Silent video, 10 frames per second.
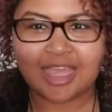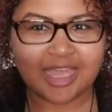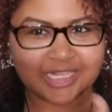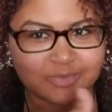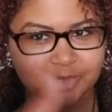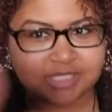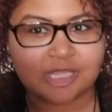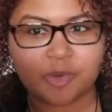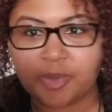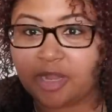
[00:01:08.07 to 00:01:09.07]
has basically
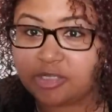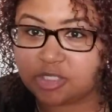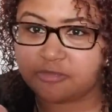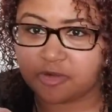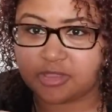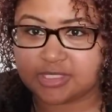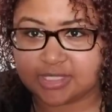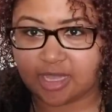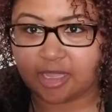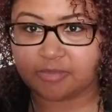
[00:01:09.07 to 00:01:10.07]
prepared you for this
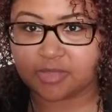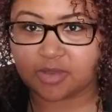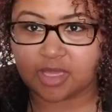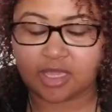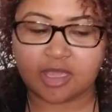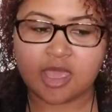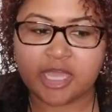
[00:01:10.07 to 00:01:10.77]
time, okay?